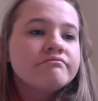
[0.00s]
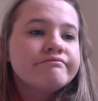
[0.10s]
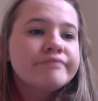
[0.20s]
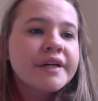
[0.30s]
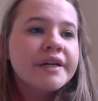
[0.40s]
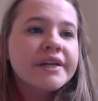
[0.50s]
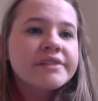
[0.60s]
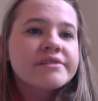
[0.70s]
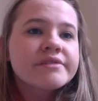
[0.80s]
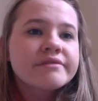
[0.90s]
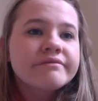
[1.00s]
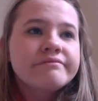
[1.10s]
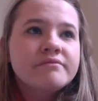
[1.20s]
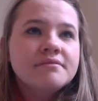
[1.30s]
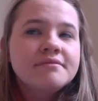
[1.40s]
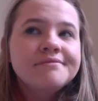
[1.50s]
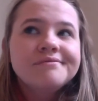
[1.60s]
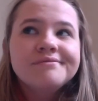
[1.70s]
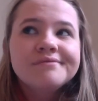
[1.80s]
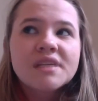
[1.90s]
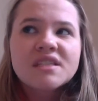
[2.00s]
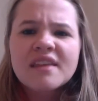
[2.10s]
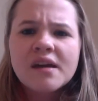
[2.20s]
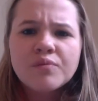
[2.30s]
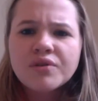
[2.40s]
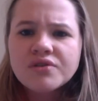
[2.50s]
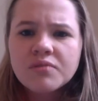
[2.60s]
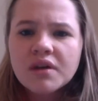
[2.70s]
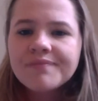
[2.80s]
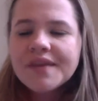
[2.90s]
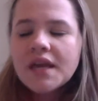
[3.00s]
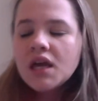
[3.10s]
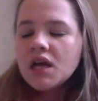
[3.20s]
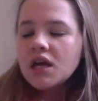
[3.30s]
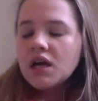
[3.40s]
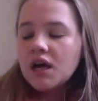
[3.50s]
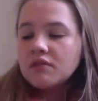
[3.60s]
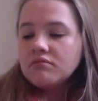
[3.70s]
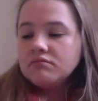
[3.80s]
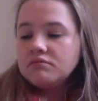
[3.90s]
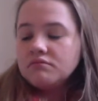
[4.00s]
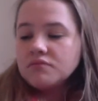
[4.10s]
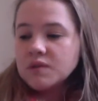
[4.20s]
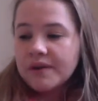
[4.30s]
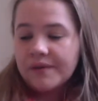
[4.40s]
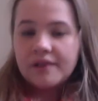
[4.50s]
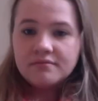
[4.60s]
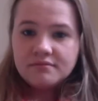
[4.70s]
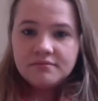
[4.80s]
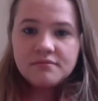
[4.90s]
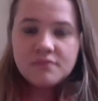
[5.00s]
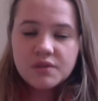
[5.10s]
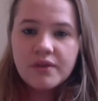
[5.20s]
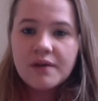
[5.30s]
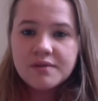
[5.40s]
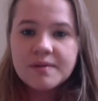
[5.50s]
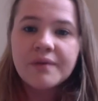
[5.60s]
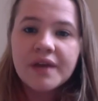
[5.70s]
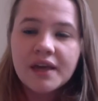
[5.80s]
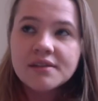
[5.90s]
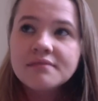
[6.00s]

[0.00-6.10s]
But it's in the hamper or something. So anyway, so that was my weekend.